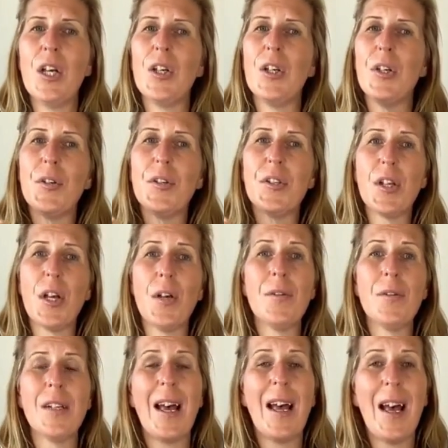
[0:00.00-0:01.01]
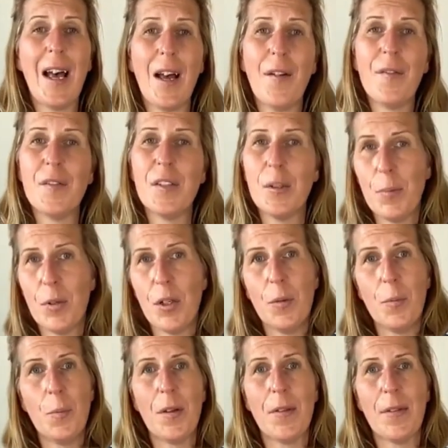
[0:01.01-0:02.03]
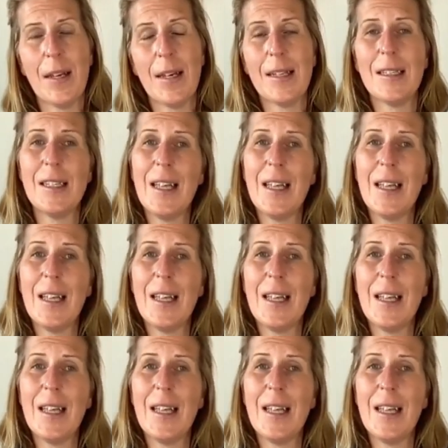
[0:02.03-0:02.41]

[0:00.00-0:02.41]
You don't have to put up with it.